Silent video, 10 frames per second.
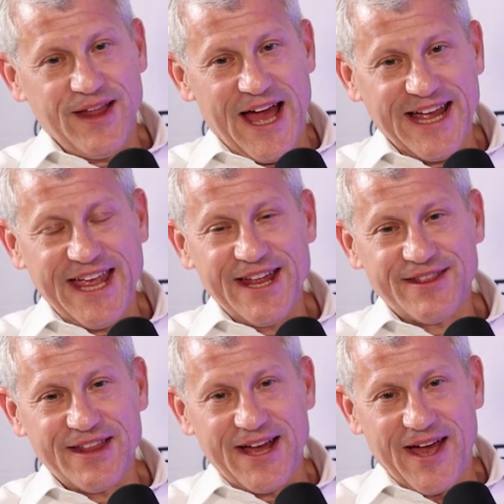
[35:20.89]

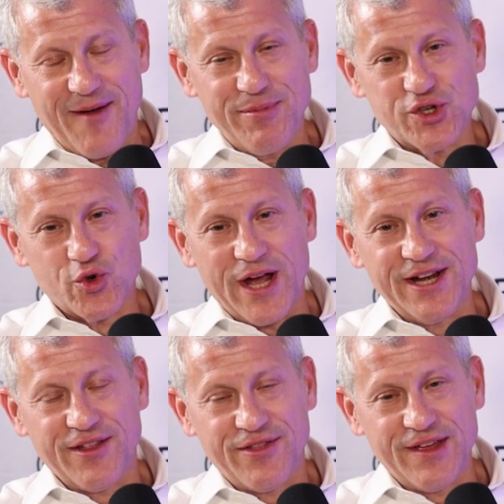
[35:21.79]
I've been
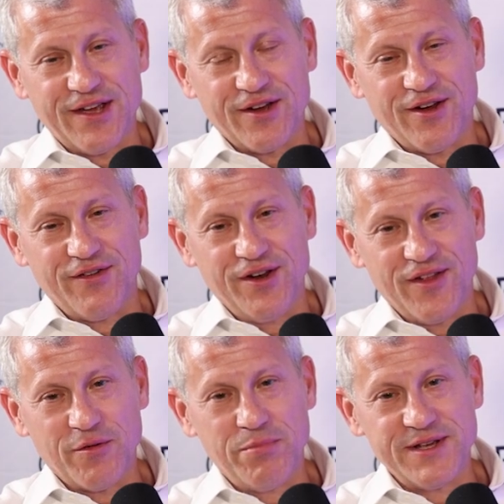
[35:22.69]
trying to think of
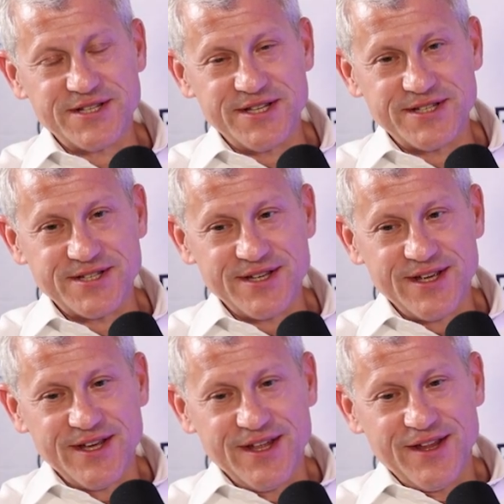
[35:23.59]
another business
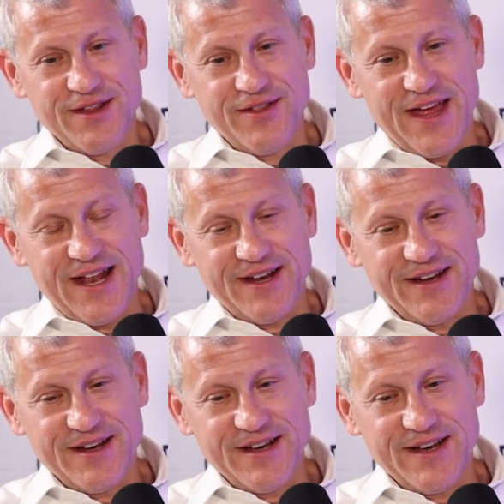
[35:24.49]
that
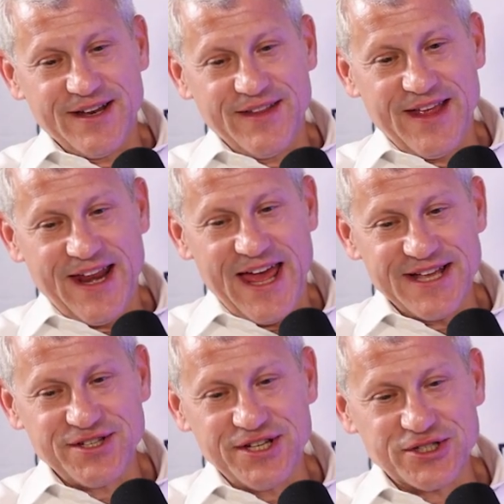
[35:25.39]

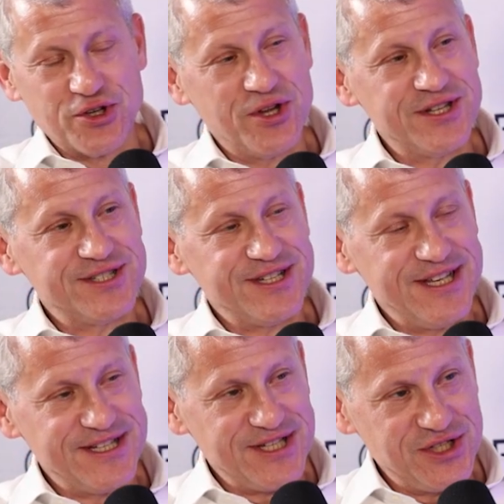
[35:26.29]
has it as good
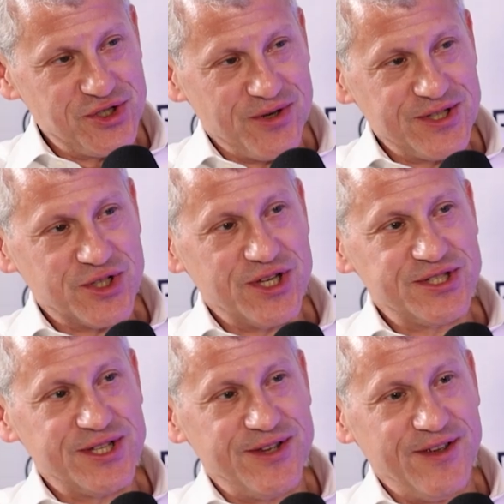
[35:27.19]
as insurance.
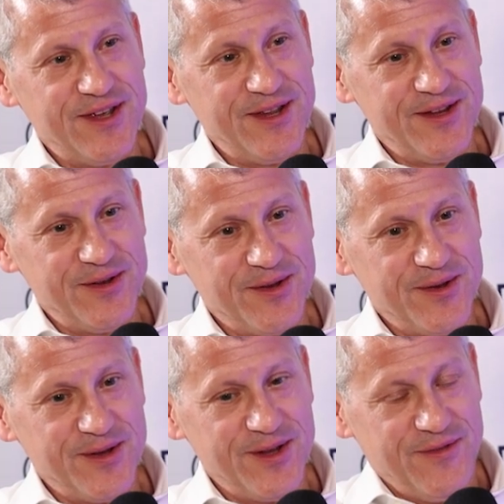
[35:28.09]
Because
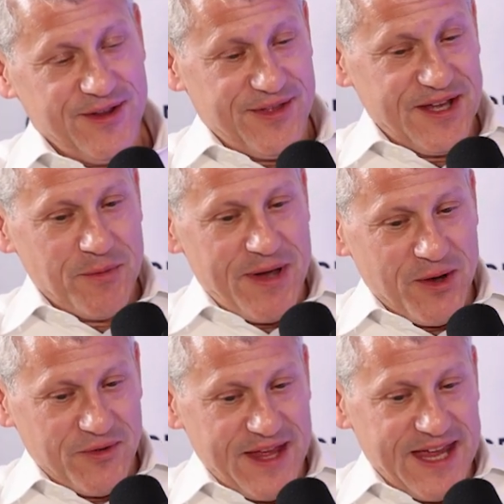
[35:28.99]
if you think
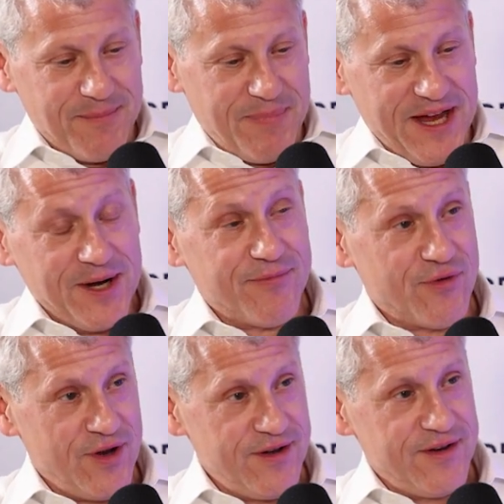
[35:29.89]
about it, they get paid up
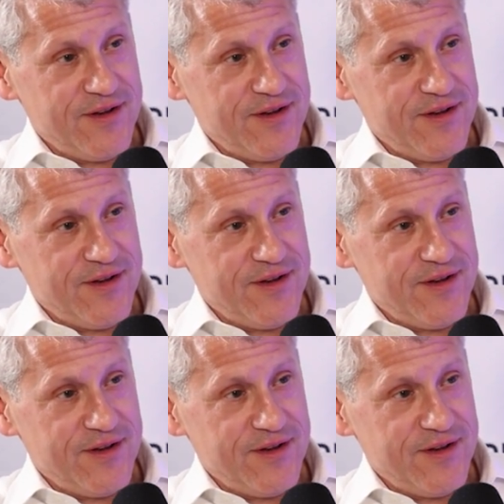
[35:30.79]
front.